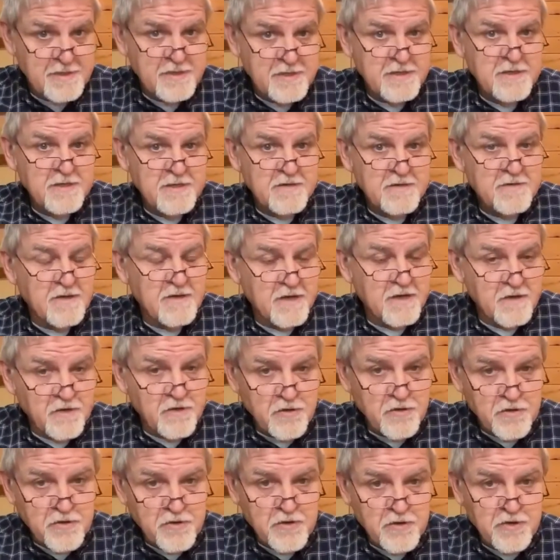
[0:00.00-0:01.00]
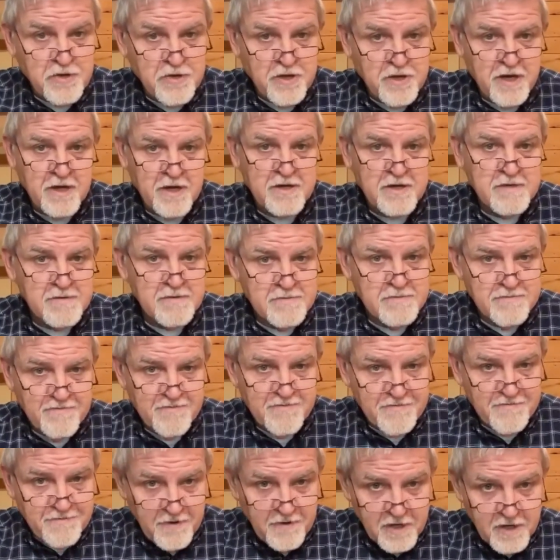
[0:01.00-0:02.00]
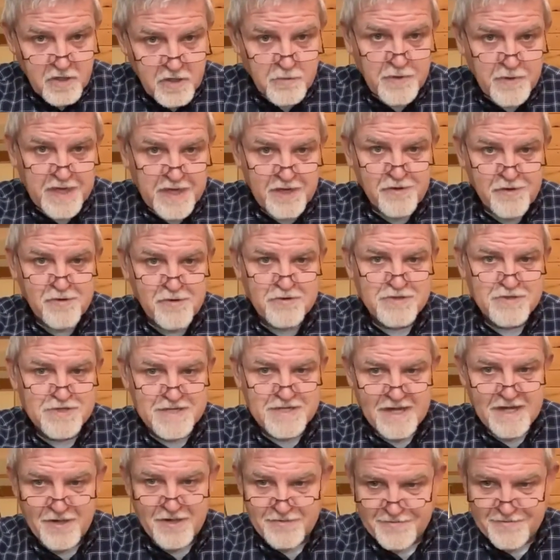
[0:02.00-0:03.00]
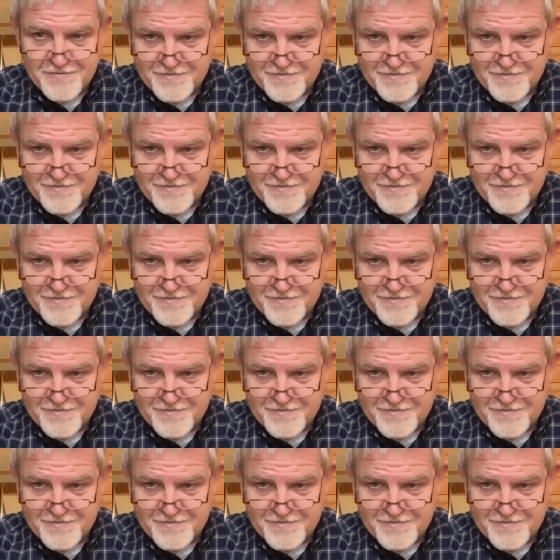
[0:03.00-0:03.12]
that you're not following yourself.